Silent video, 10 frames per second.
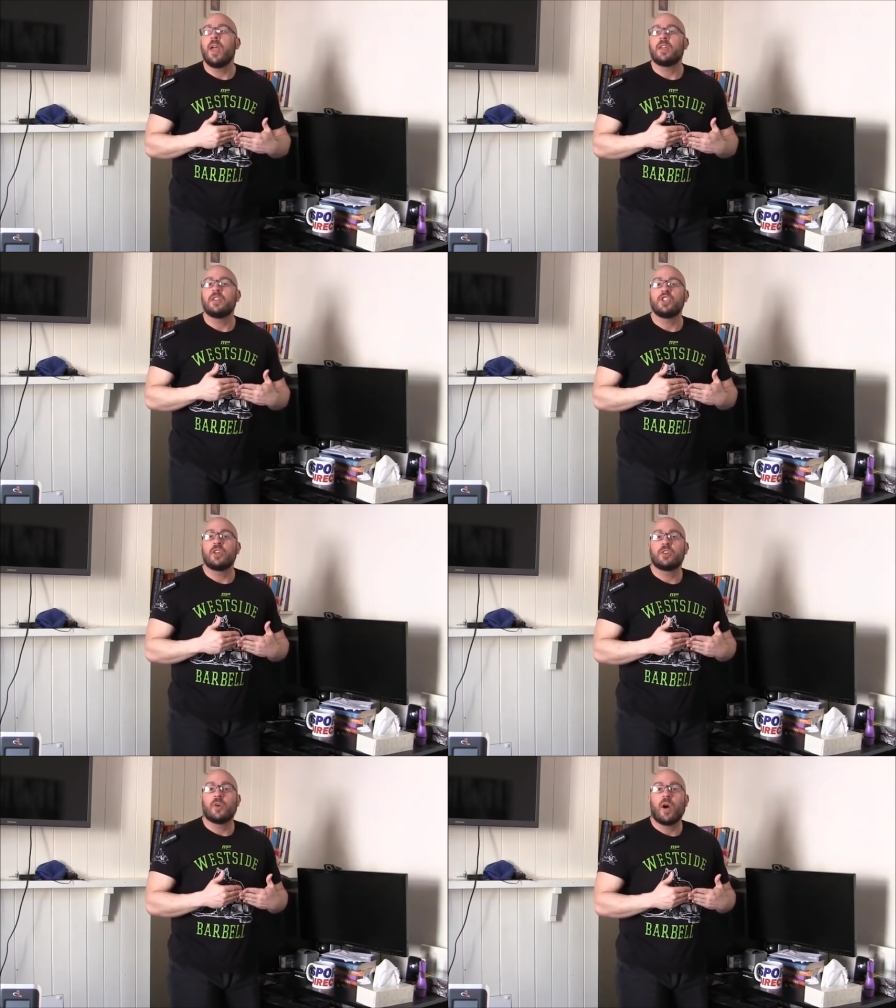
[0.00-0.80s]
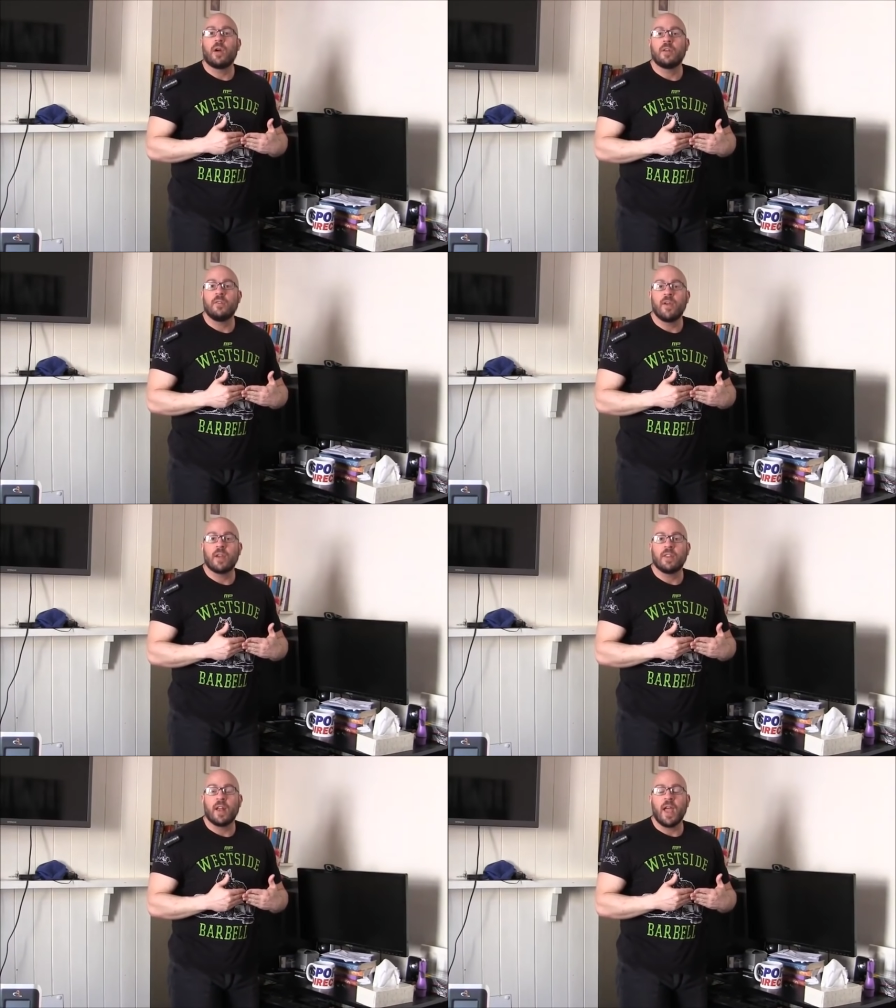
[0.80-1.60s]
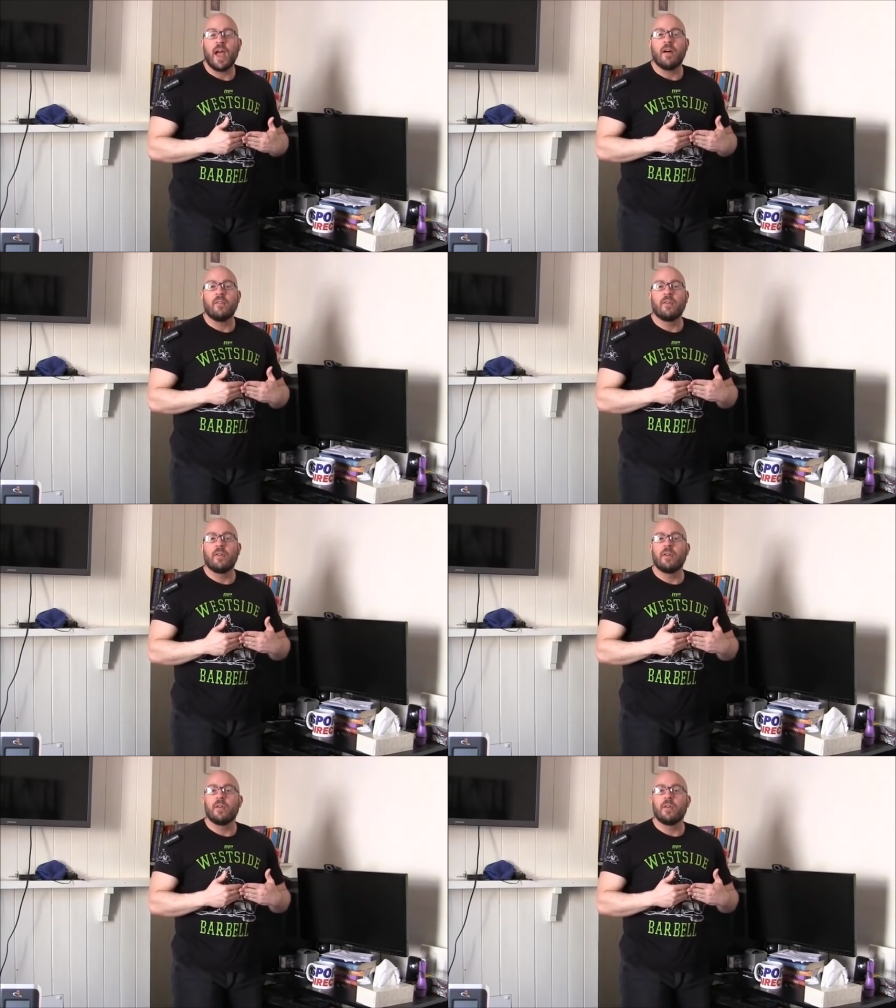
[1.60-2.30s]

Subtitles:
a congenital heart defect that I have.